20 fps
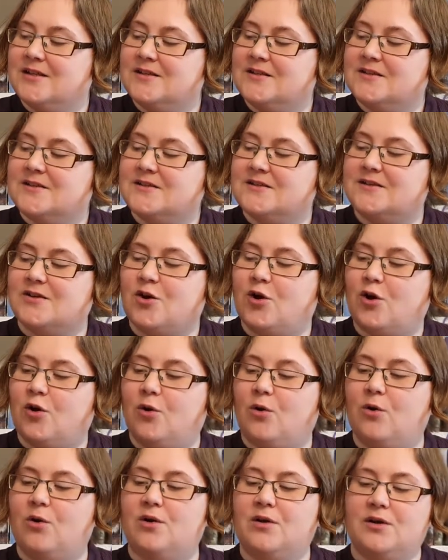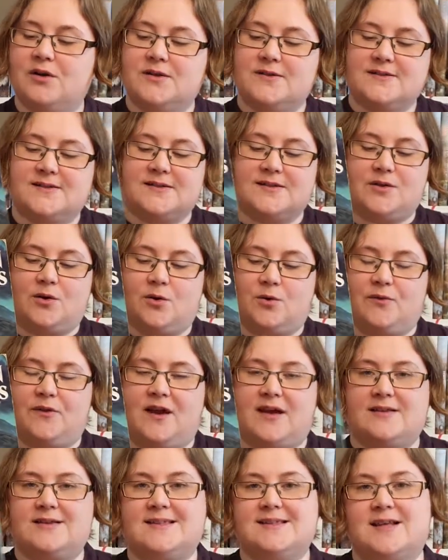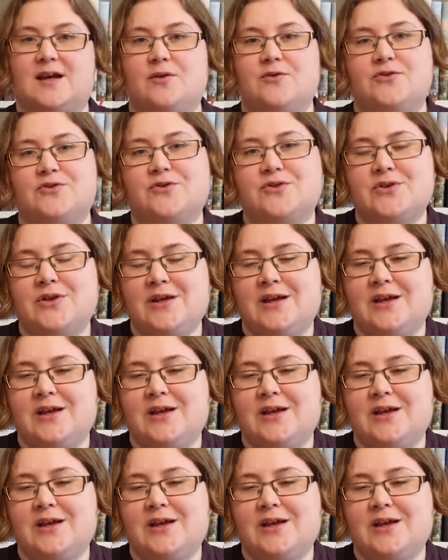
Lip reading: So that sounds